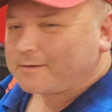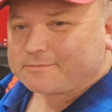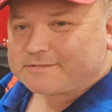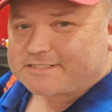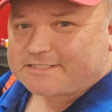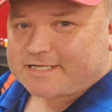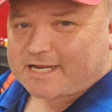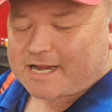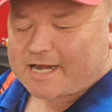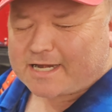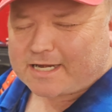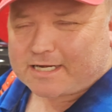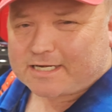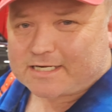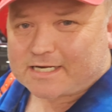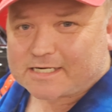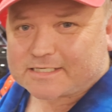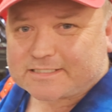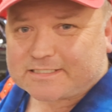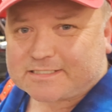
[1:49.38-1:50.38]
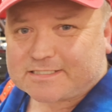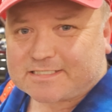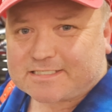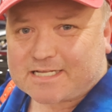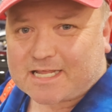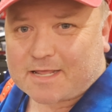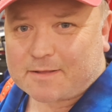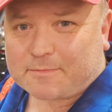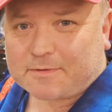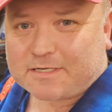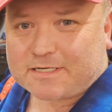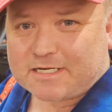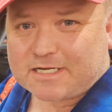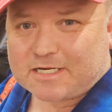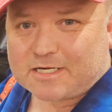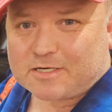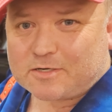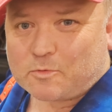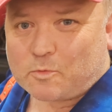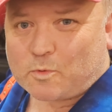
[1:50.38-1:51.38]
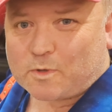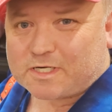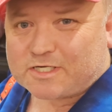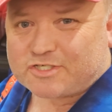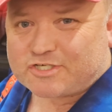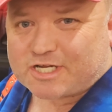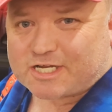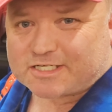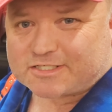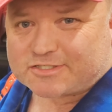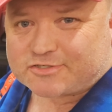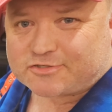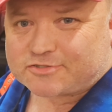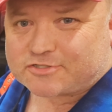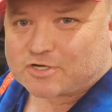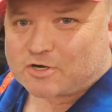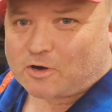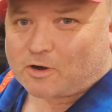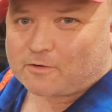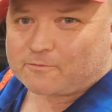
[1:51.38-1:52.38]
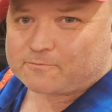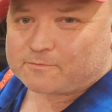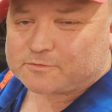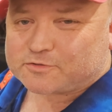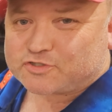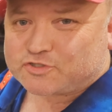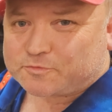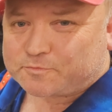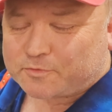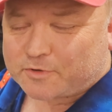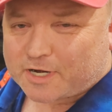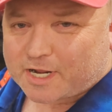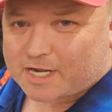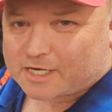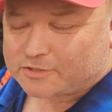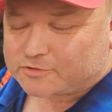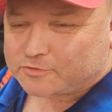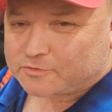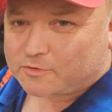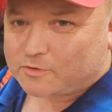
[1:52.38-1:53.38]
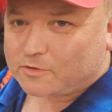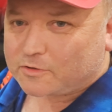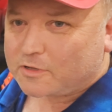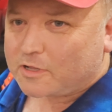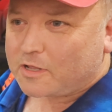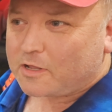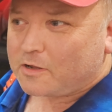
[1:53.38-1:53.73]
I'm standing next to Sam and Dean Winchester's car from Supernatural.